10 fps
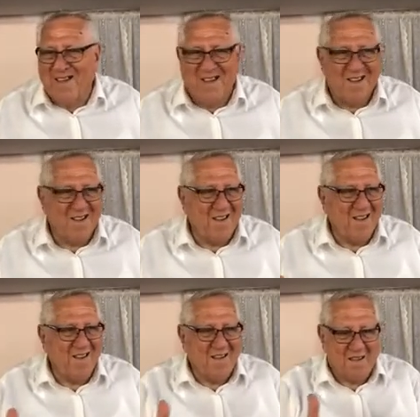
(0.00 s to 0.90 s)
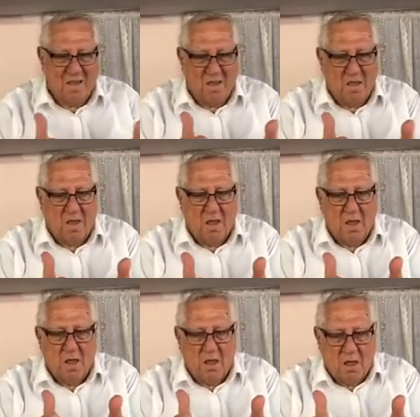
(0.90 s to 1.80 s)

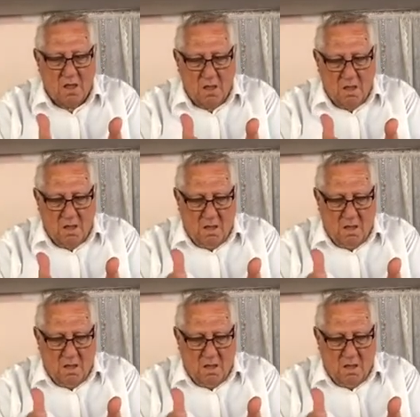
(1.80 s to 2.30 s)
Nothing is said.